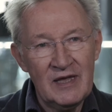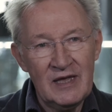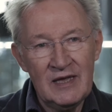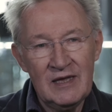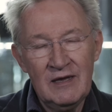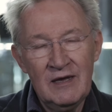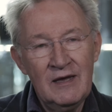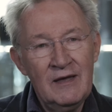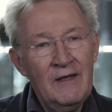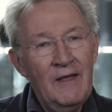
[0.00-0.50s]

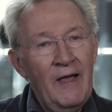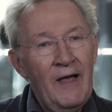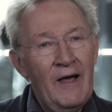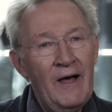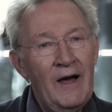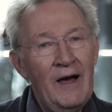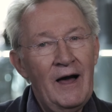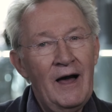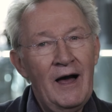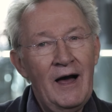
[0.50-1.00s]

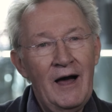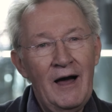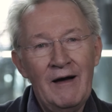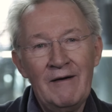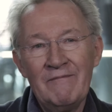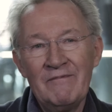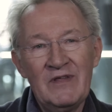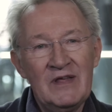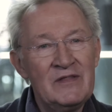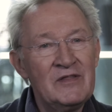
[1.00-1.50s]

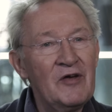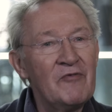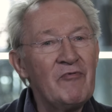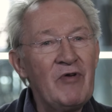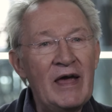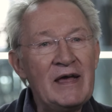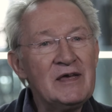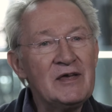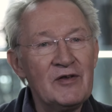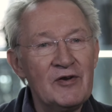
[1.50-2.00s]
the
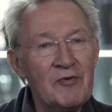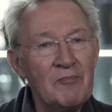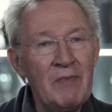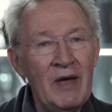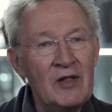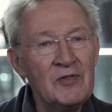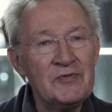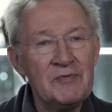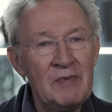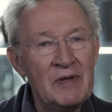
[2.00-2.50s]
regular
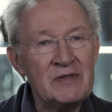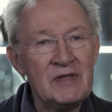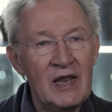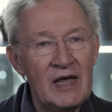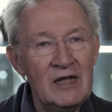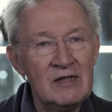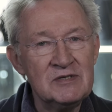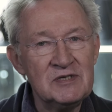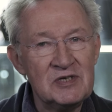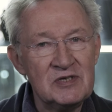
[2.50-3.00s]
mental
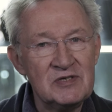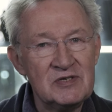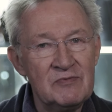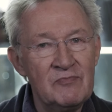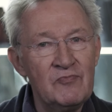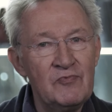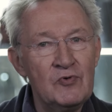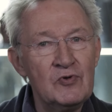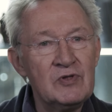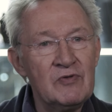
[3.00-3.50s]
health
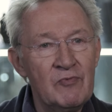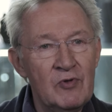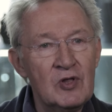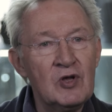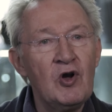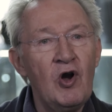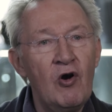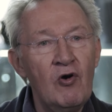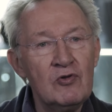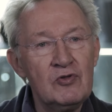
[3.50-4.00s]
system
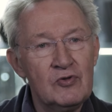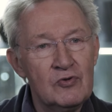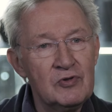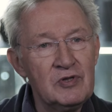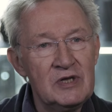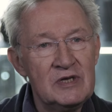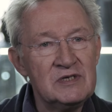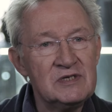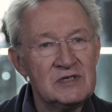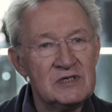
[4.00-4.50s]
will go to
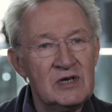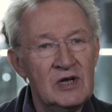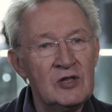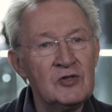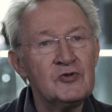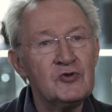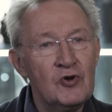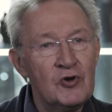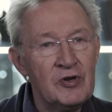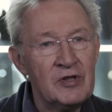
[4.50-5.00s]
these
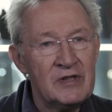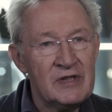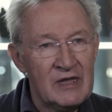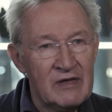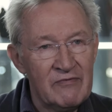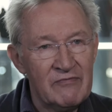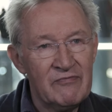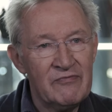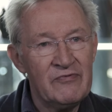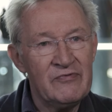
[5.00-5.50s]

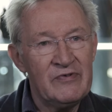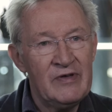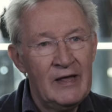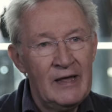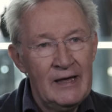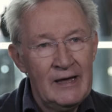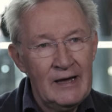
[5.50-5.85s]
alternative,